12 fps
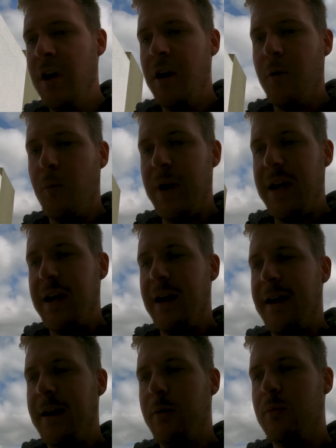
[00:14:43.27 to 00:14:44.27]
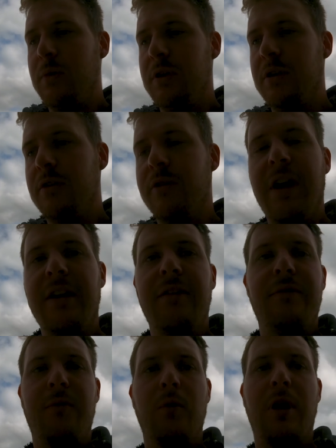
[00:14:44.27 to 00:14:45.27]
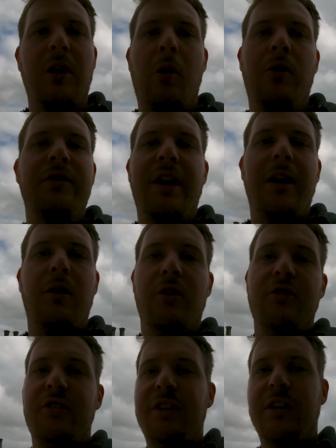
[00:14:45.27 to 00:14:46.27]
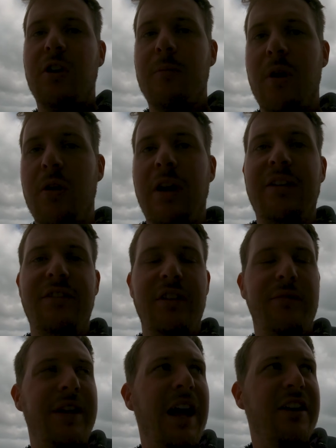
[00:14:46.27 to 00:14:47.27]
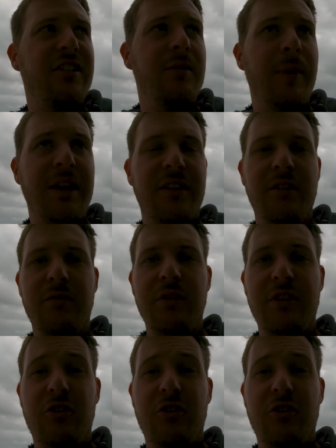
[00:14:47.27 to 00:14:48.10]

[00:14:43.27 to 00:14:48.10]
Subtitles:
where I will run it for like a whole tank on just eco mode and see if it actually makes a difference.